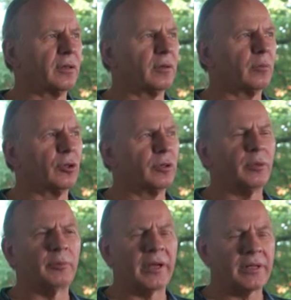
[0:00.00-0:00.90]
uh,
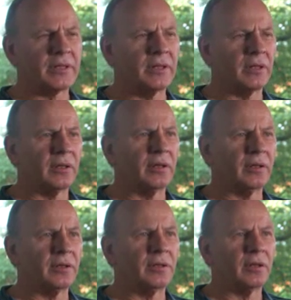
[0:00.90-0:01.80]
multiple master
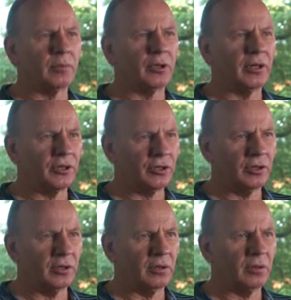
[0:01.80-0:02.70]
and
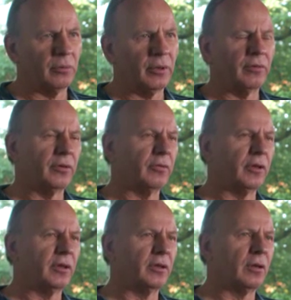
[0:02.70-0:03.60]
interpolation, we have
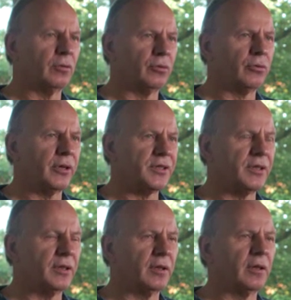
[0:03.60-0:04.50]
invented auto
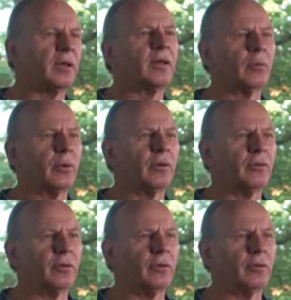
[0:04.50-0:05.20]
tracing, and we have